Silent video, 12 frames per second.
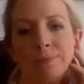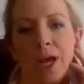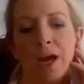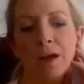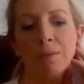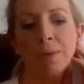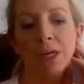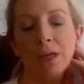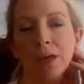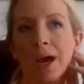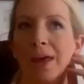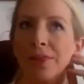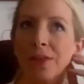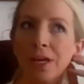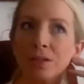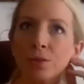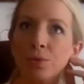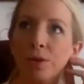I think
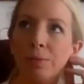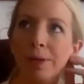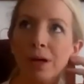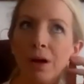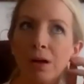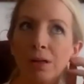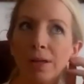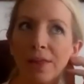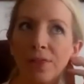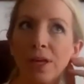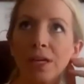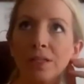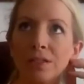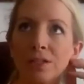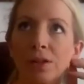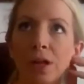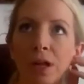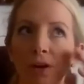it's going to be called, I think it's
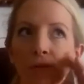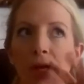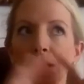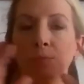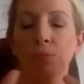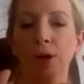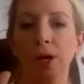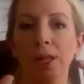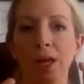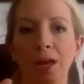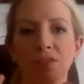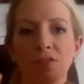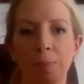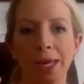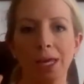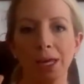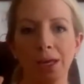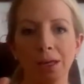still under the umbrella of
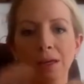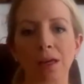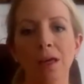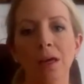baking.